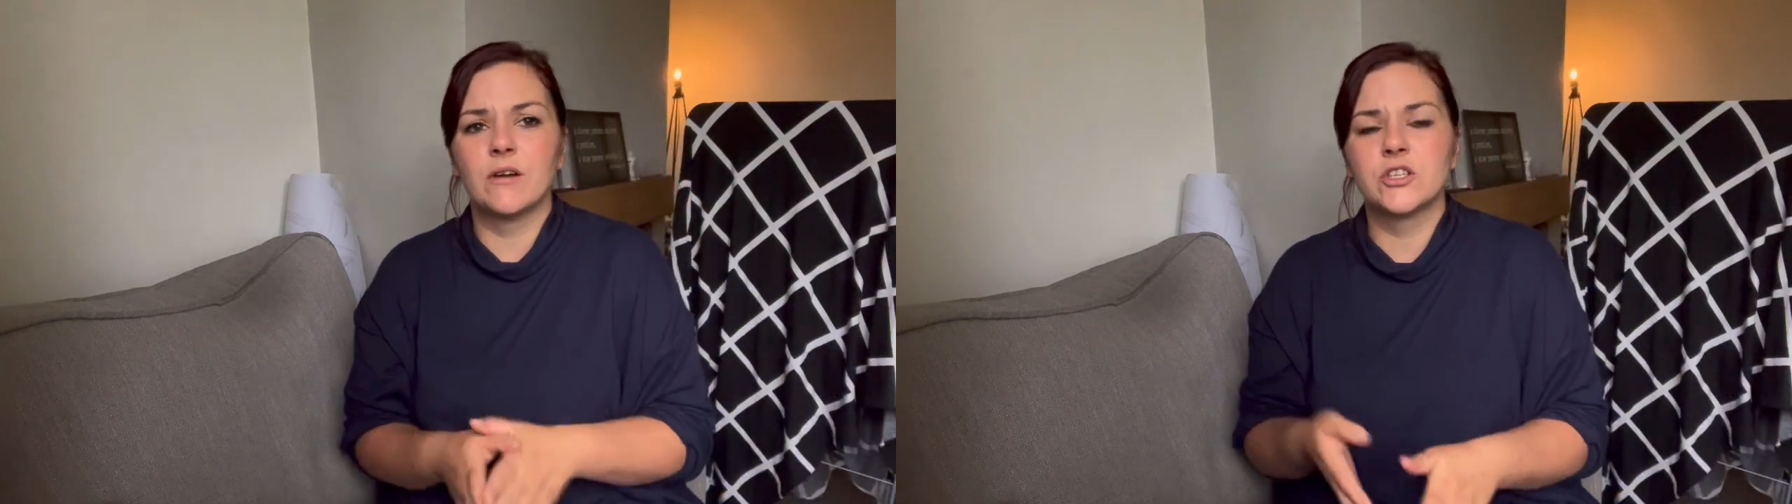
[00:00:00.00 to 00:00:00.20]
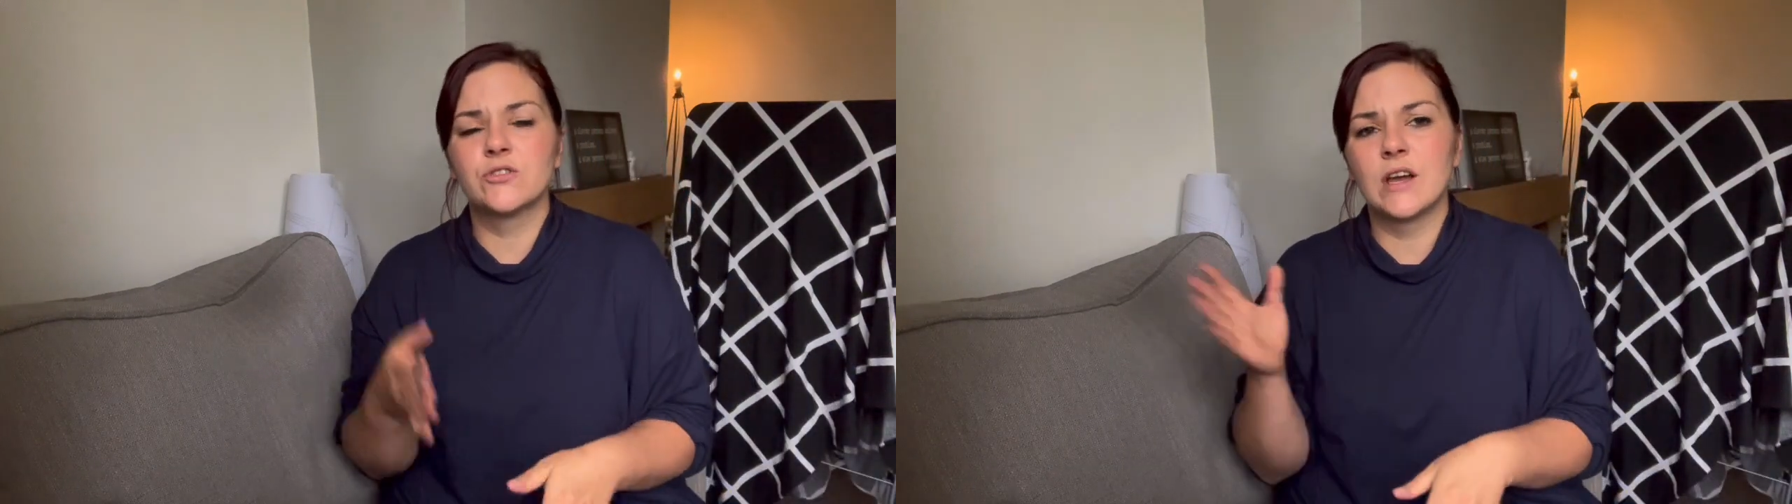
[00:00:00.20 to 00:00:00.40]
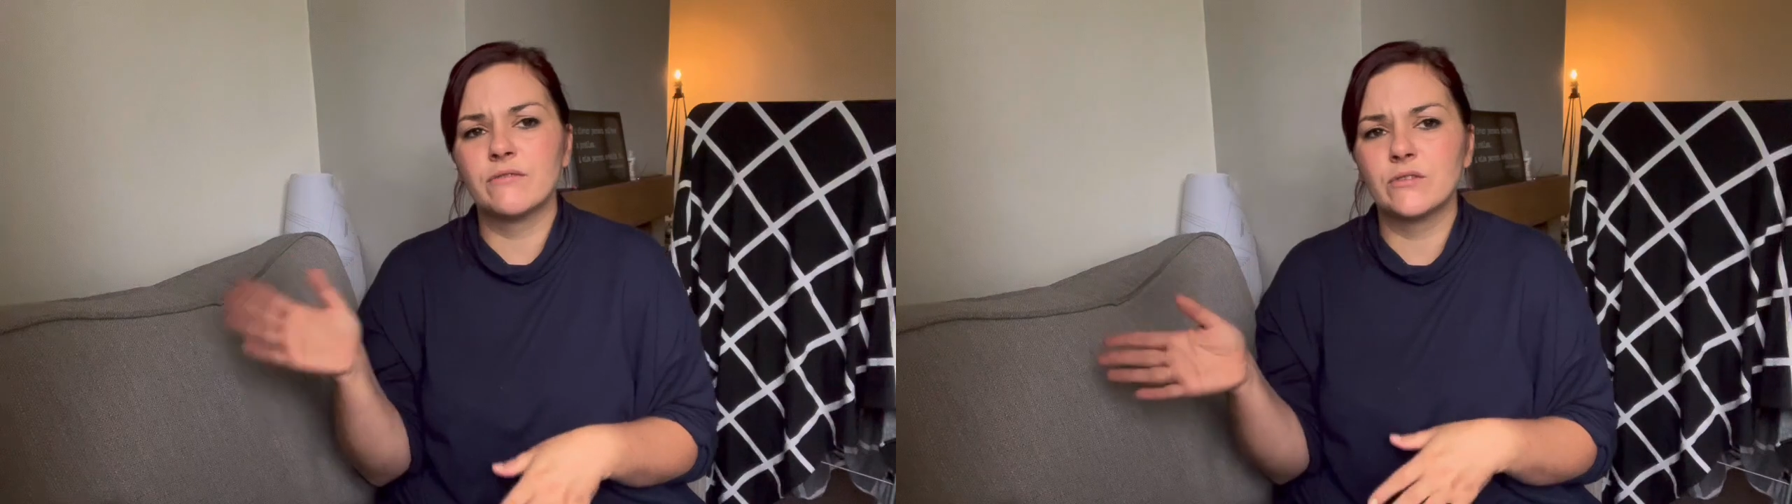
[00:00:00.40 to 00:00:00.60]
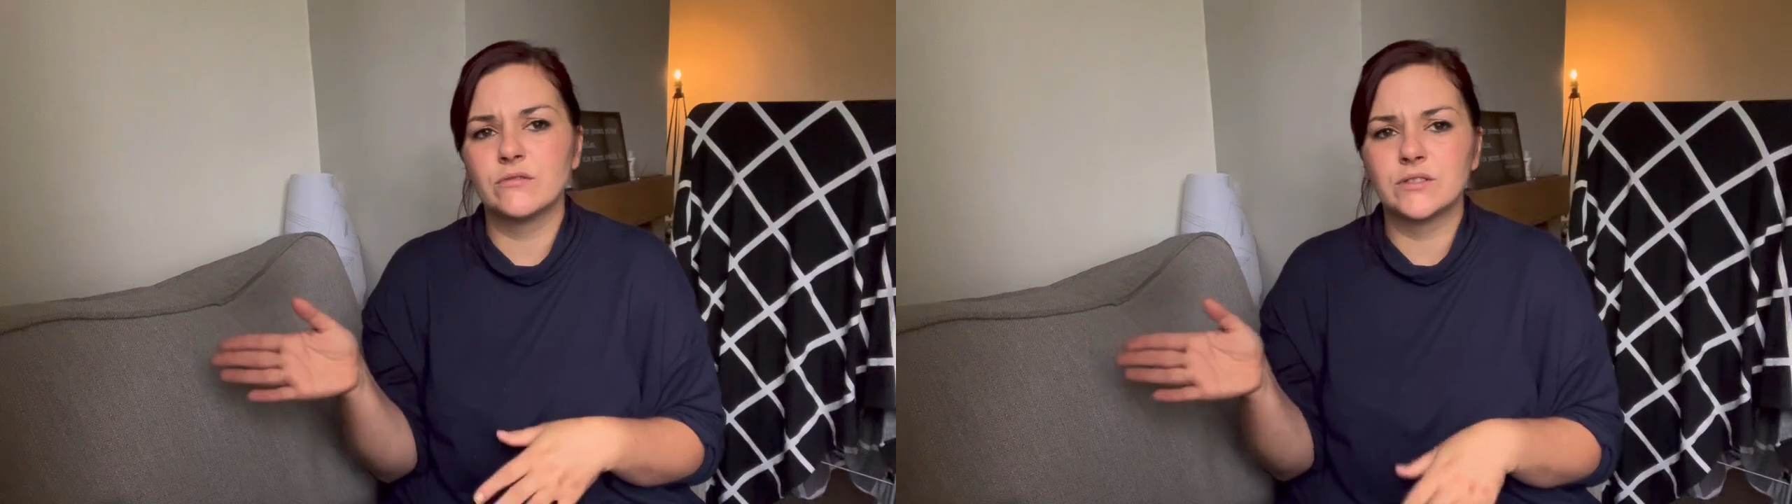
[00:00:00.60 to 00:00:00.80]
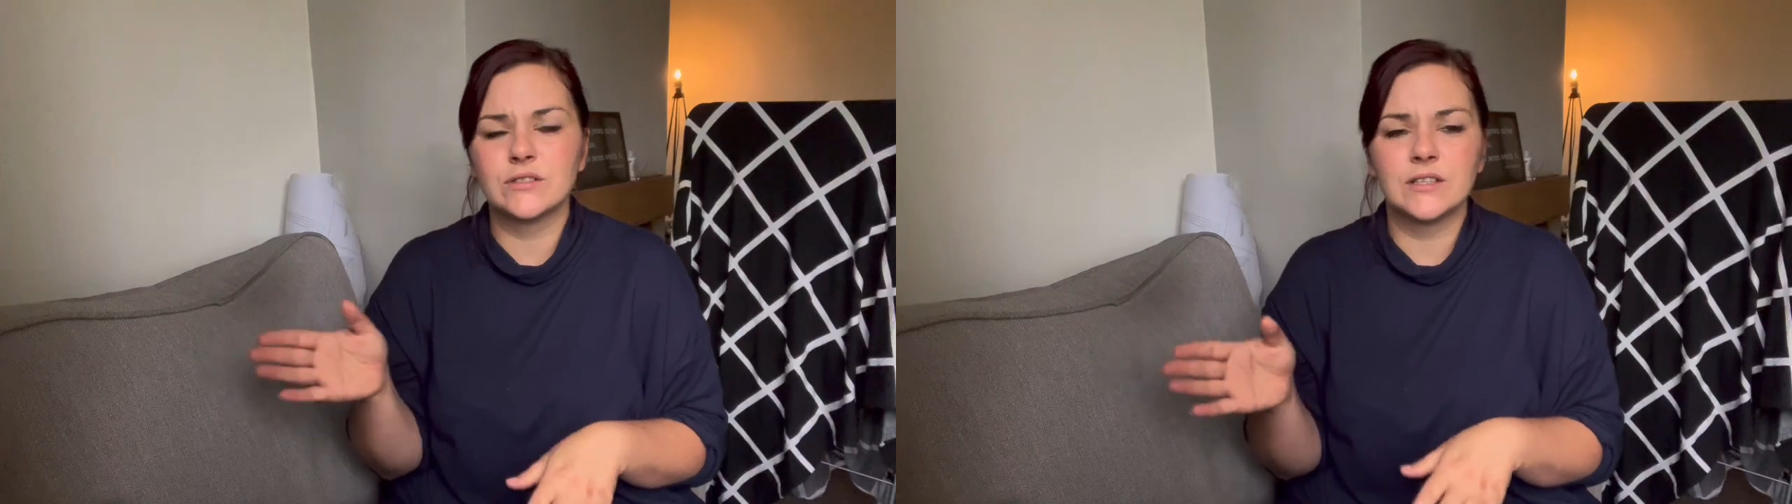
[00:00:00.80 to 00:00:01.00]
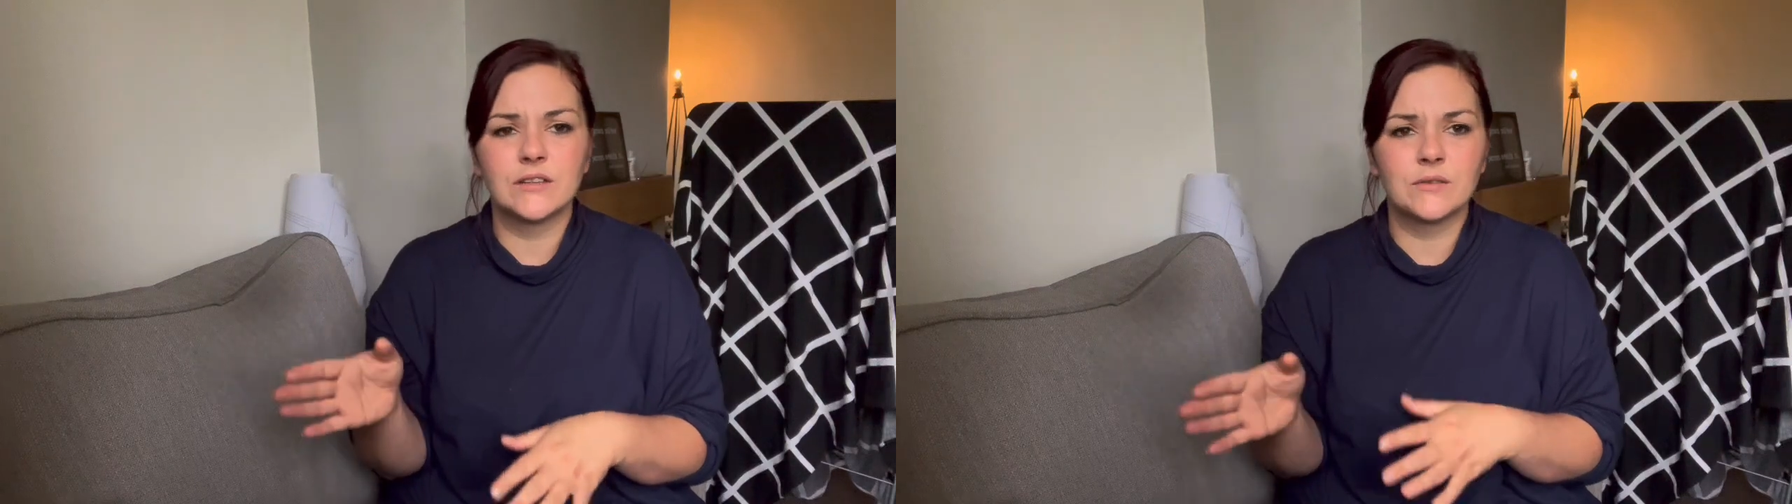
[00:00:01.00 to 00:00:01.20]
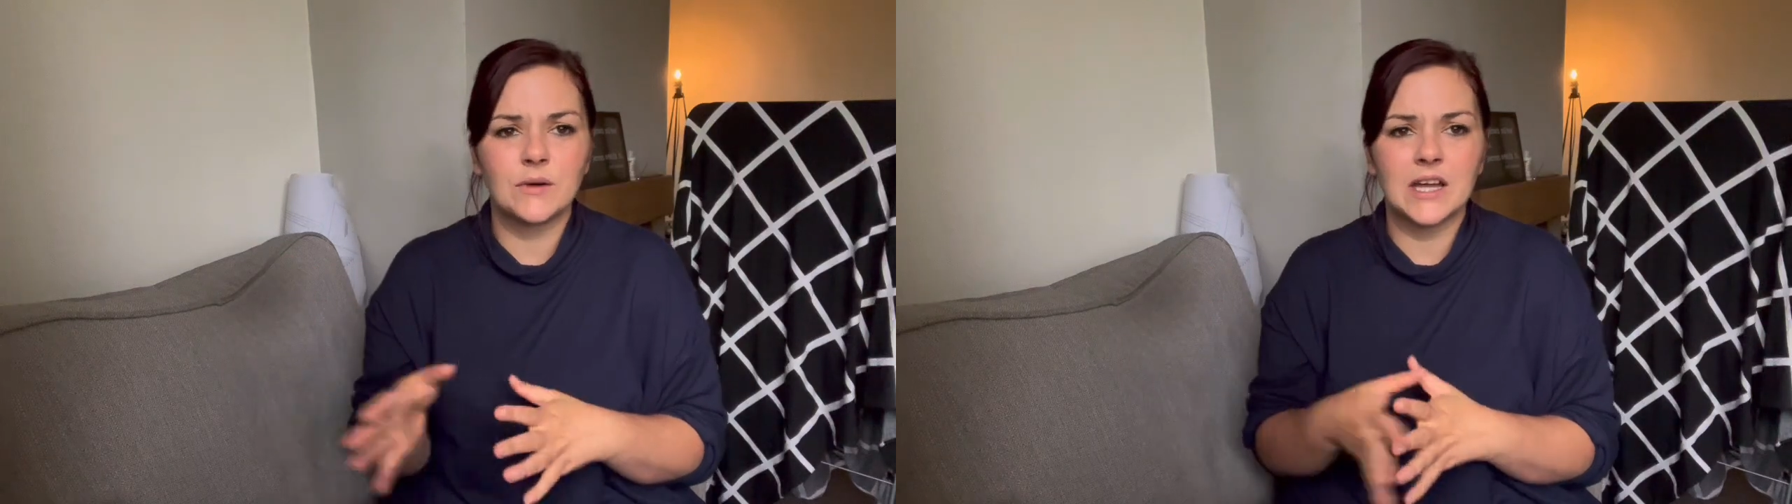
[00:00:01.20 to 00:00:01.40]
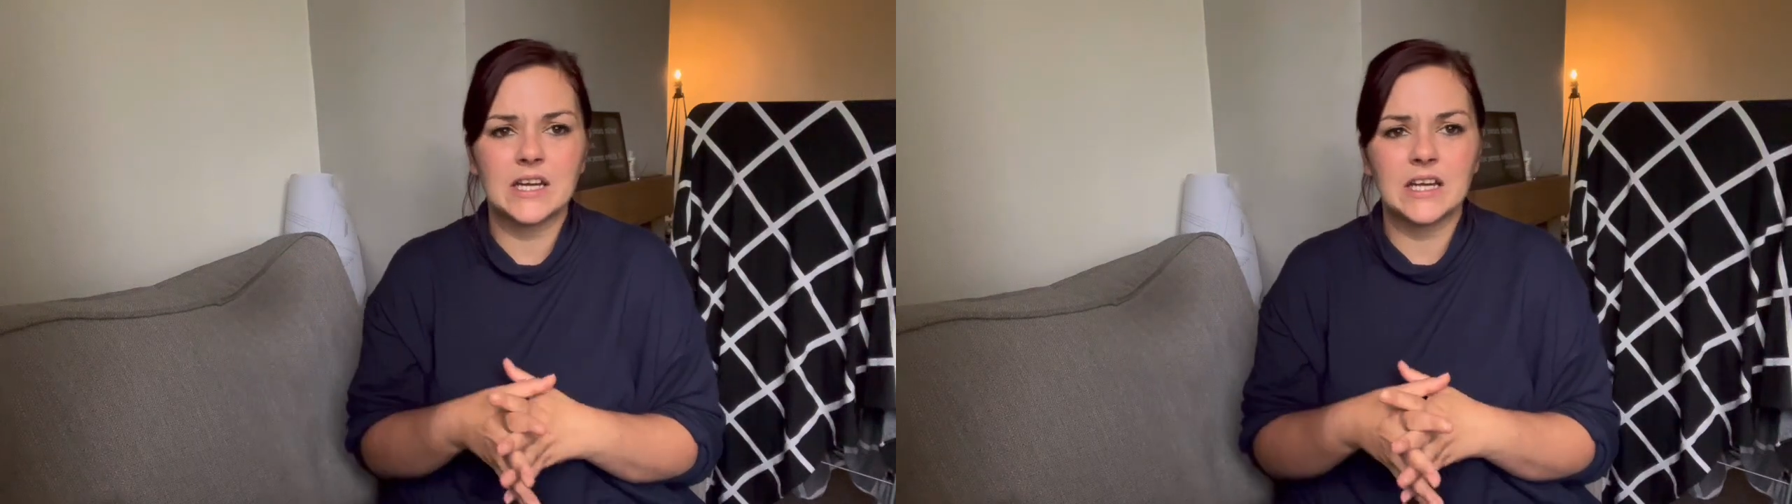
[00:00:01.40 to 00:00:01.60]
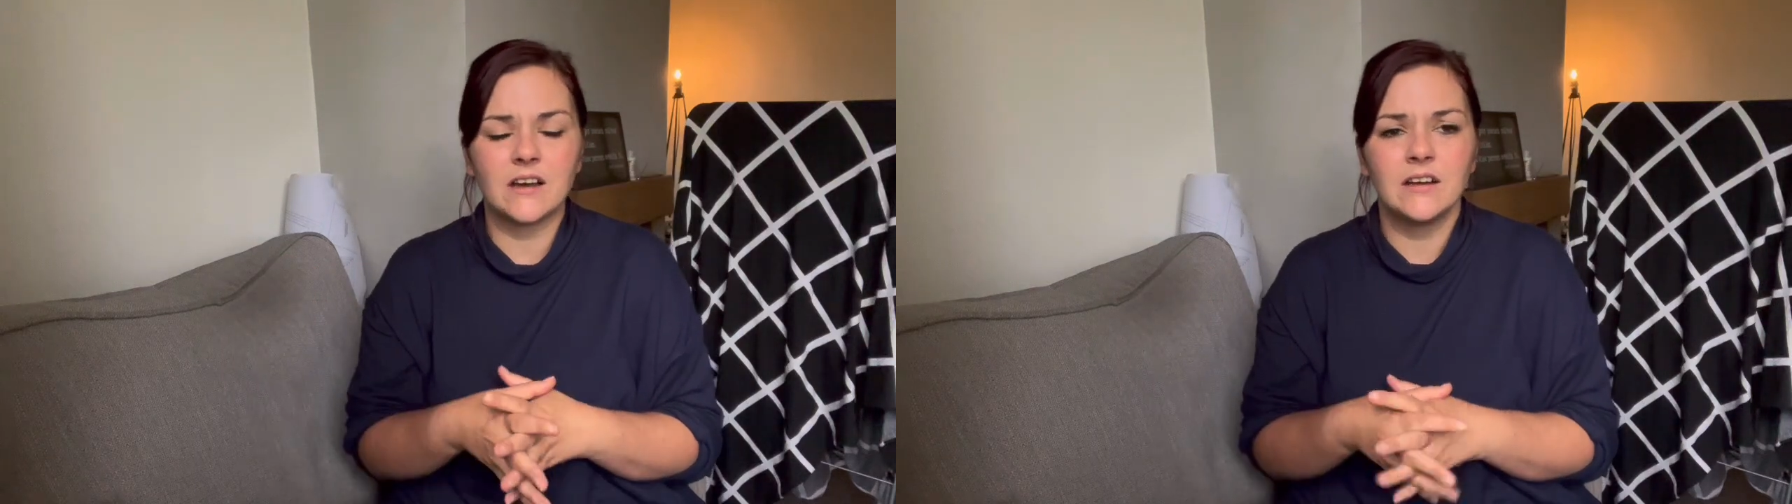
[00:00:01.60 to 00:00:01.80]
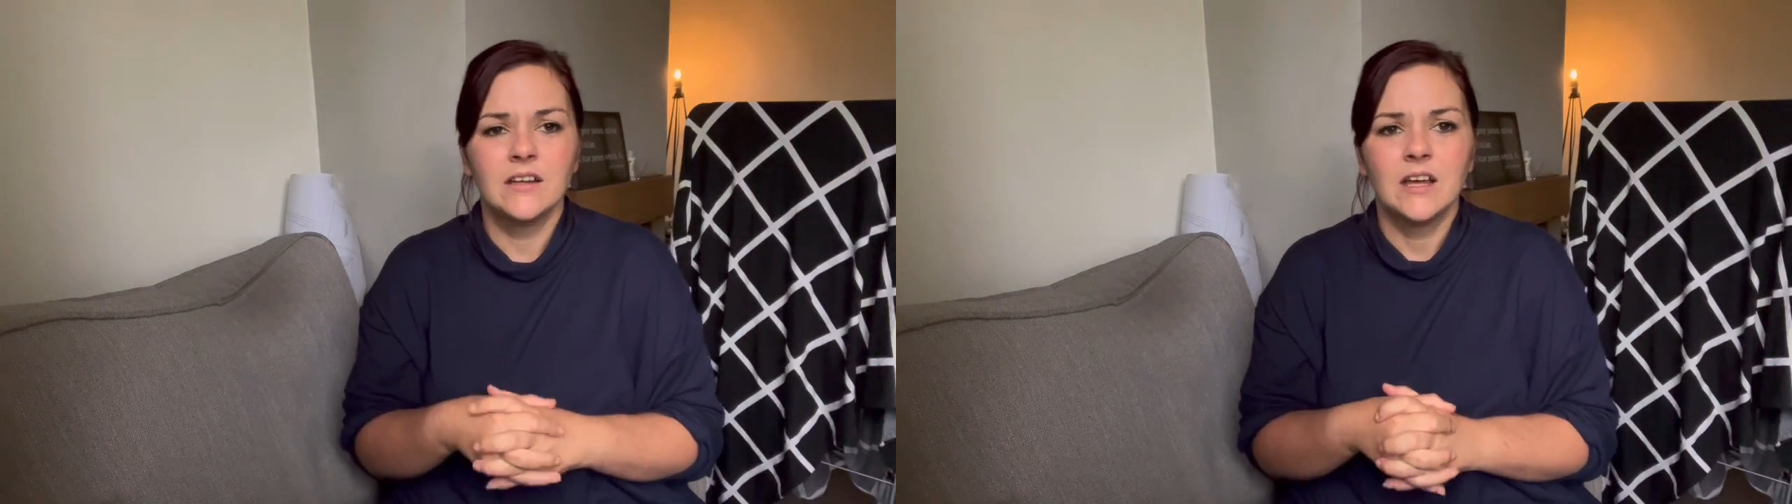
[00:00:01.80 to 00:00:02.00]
I travel to Lithuania